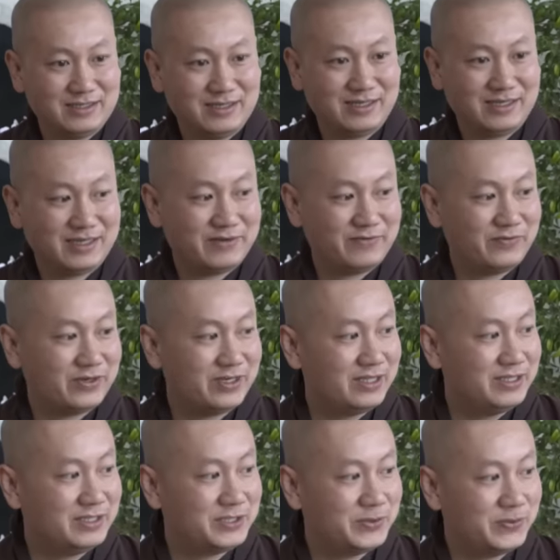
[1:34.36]
For the
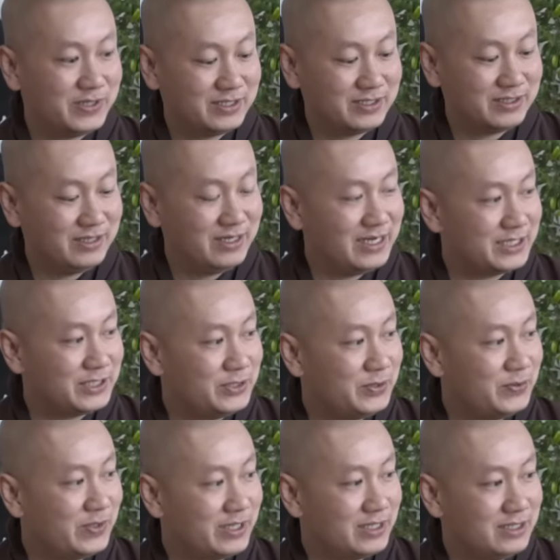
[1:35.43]
little ones, you guys know
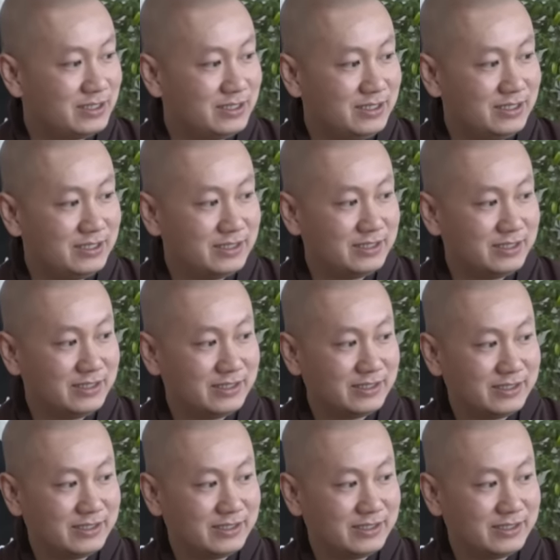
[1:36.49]
what this is?